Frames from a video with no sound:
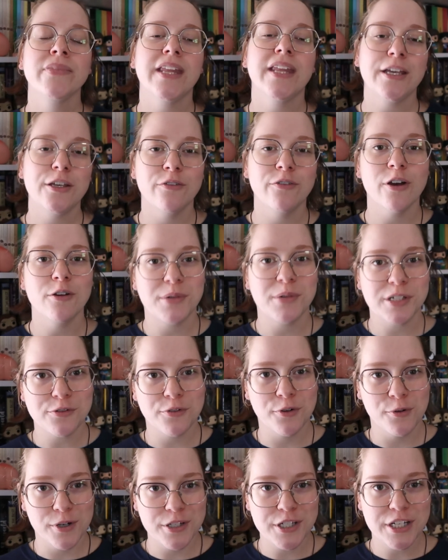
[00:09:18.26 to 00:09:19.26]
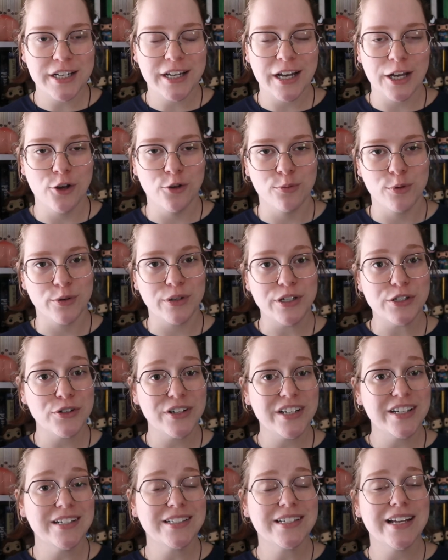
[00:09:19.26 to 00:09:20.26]
Thank you very much for watching. I hope you
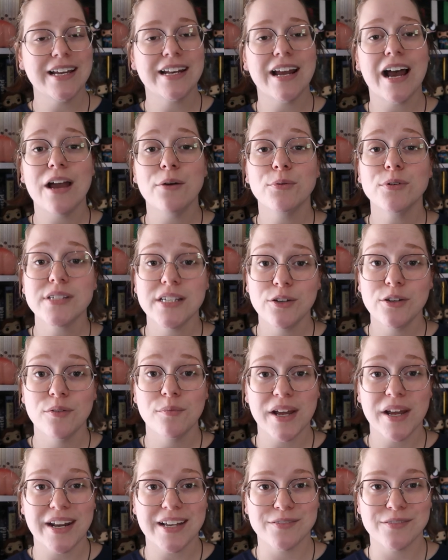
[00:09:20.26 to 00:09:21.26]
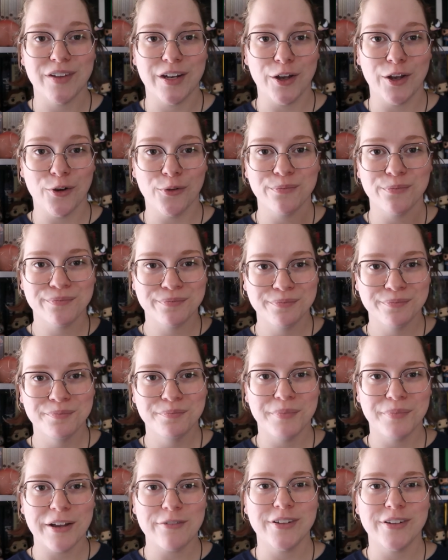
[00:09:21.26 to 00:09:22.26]
enjoyed it and I will see you in my next video.
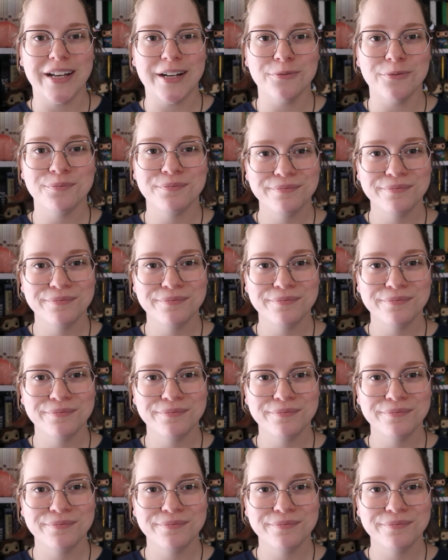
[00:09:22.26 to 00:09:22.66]
Bye for now.